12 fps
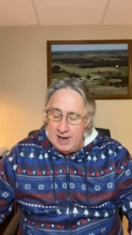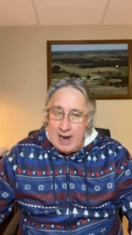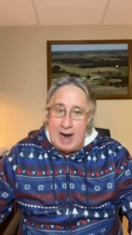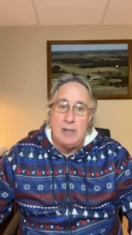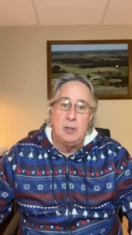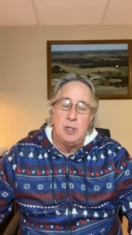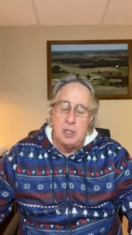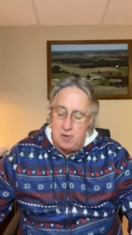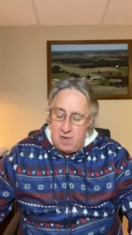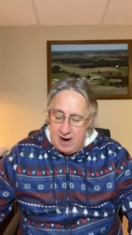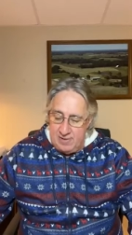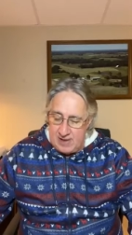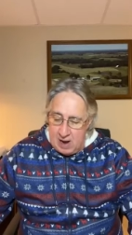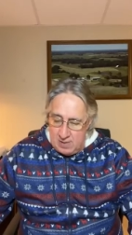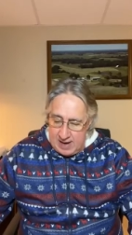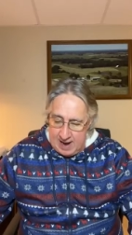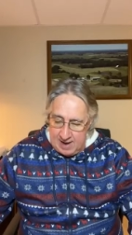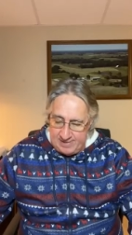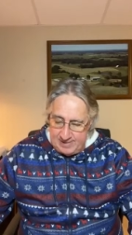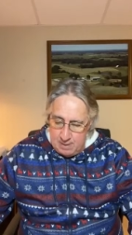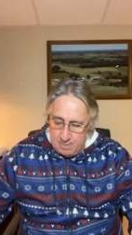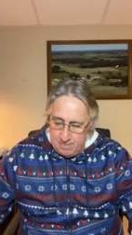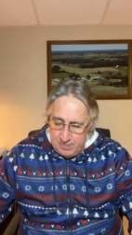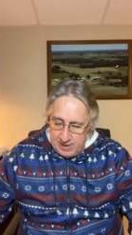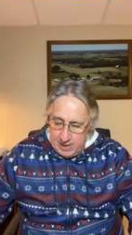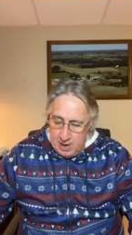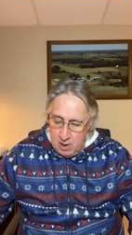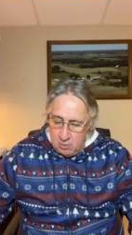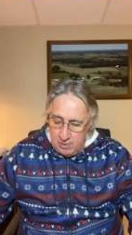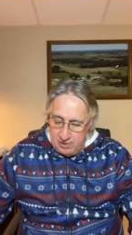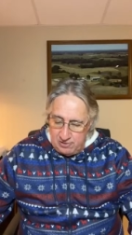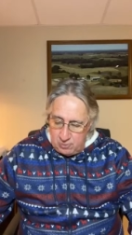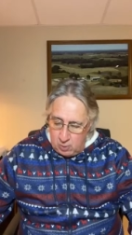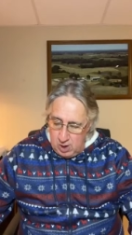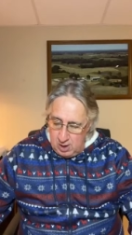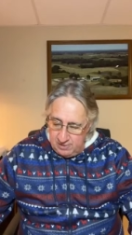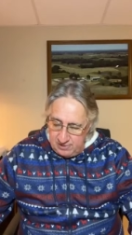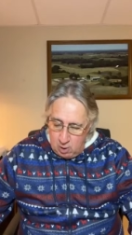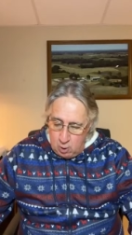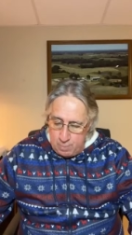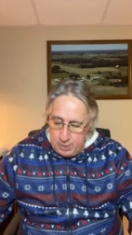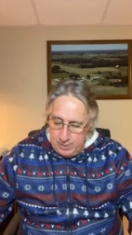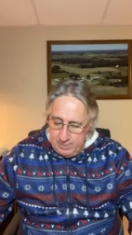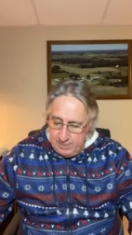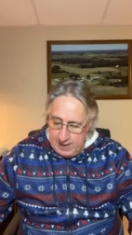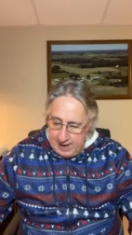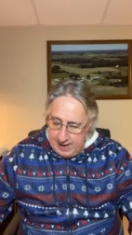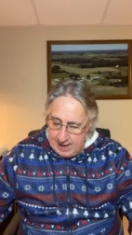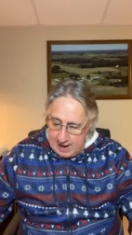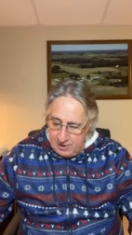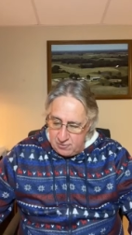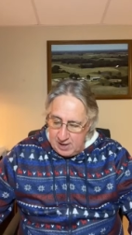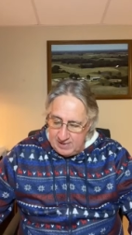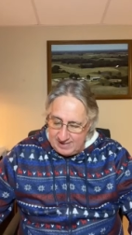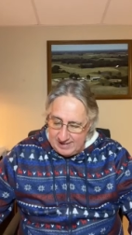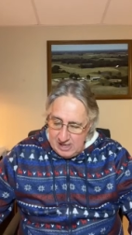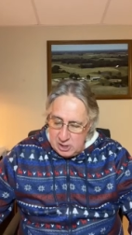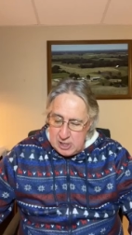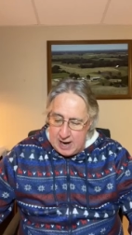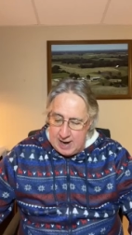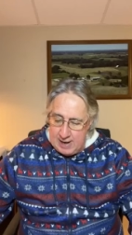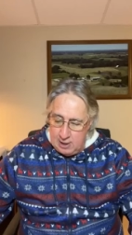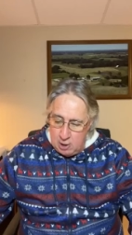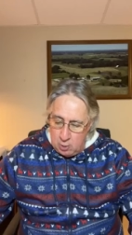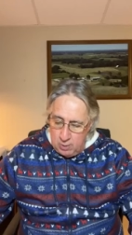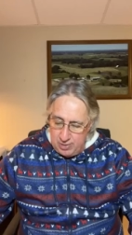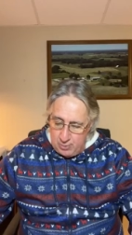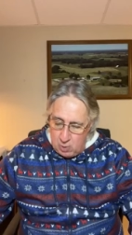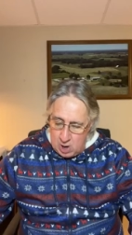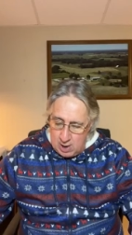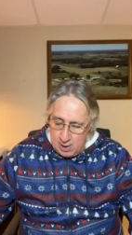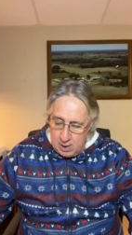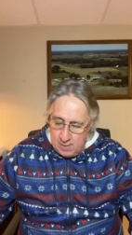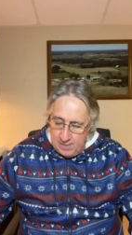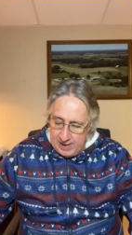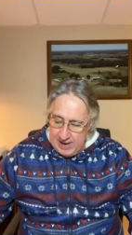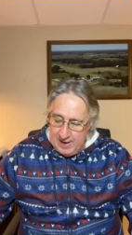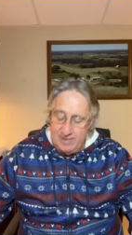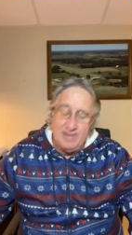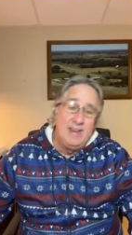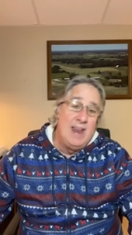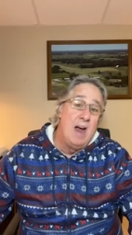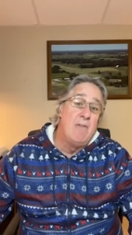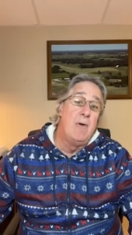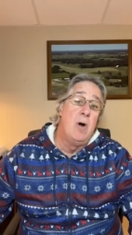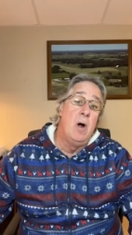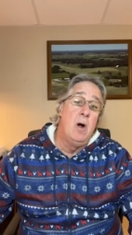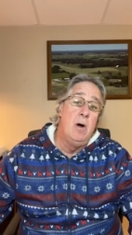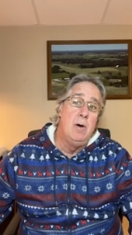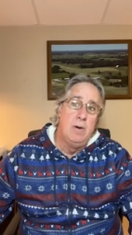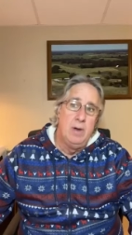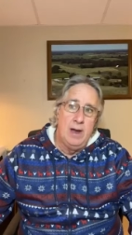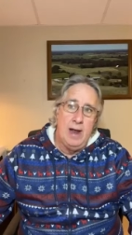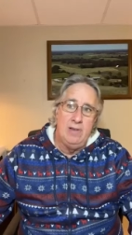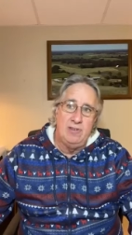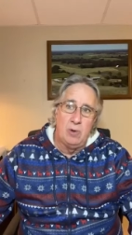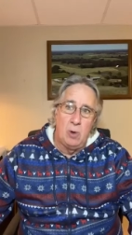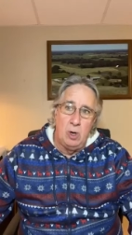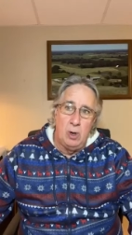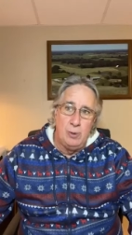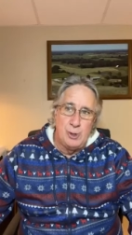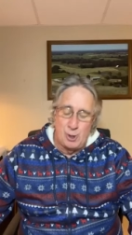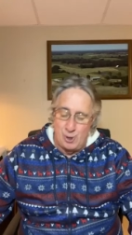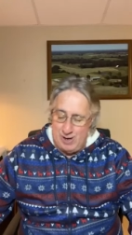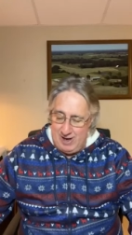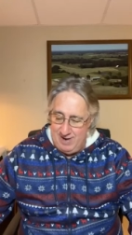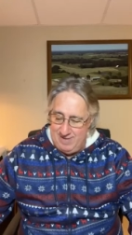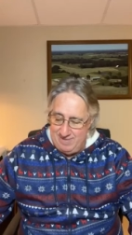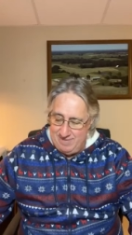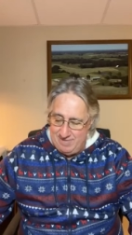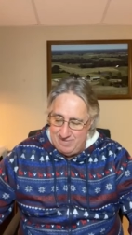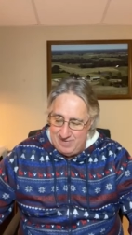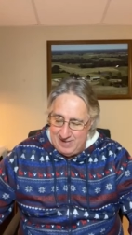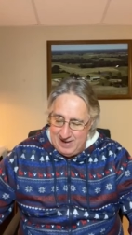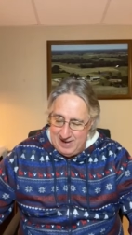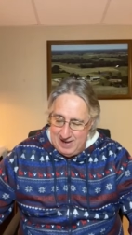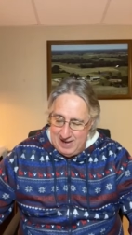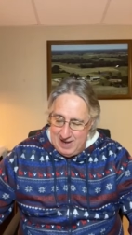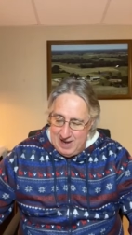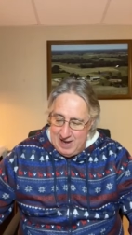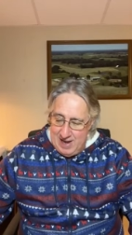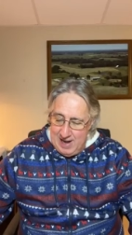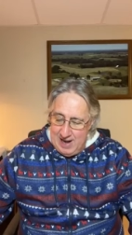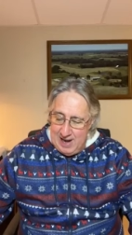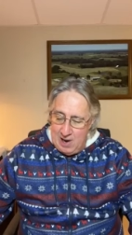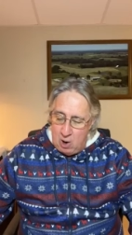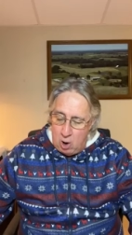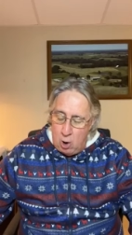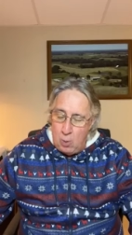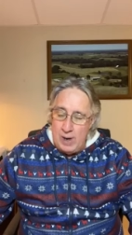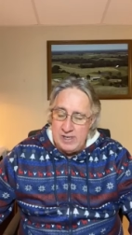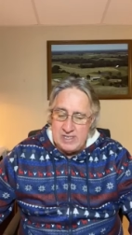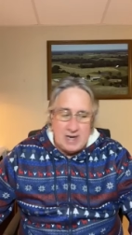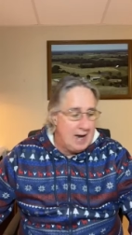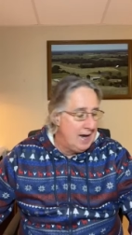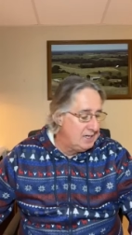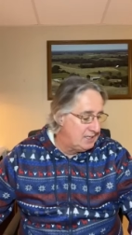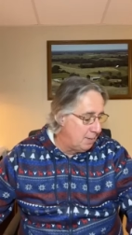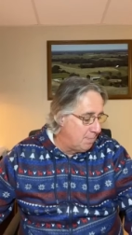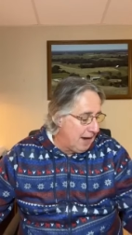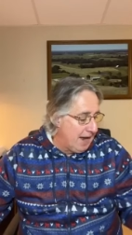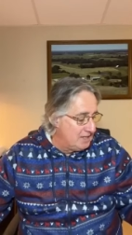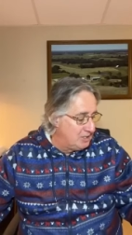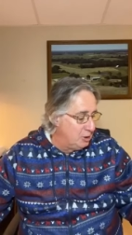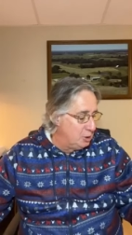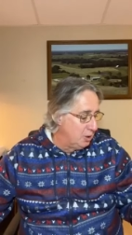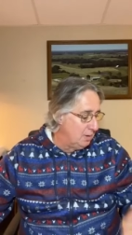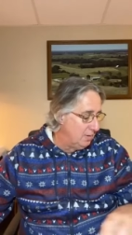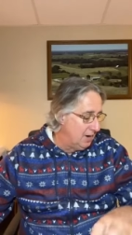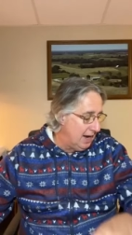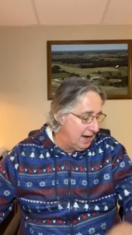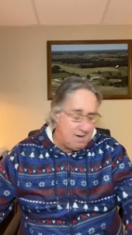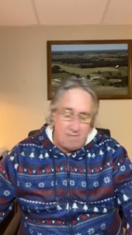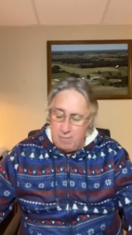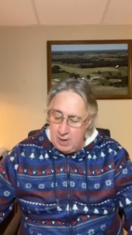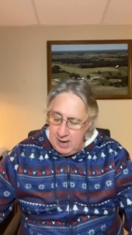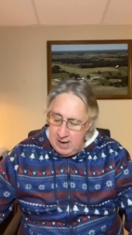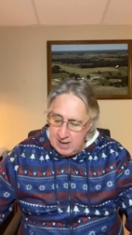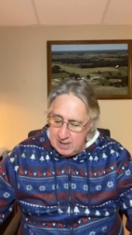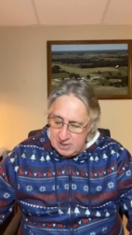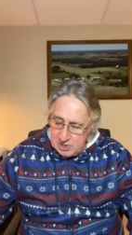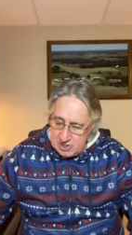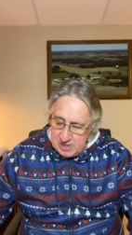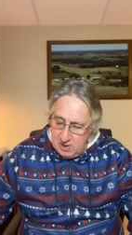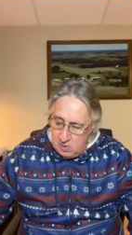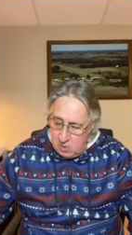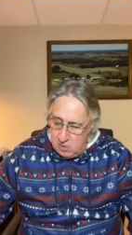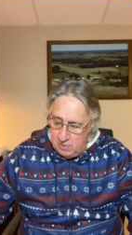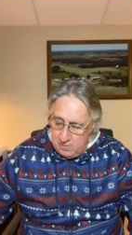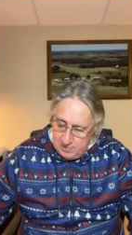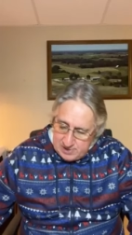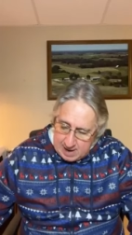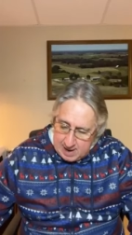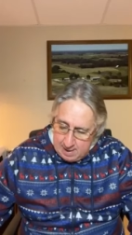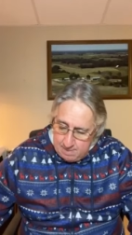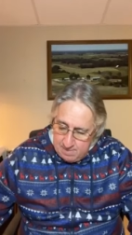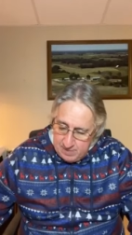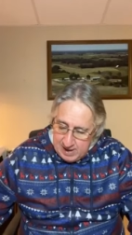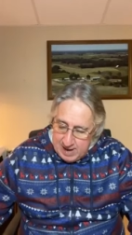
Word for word: Nitrogen drives out calcium. When the soil is open and nitrates leach out and go with the water, it is never a solo journey. It always takes a passenger every single time.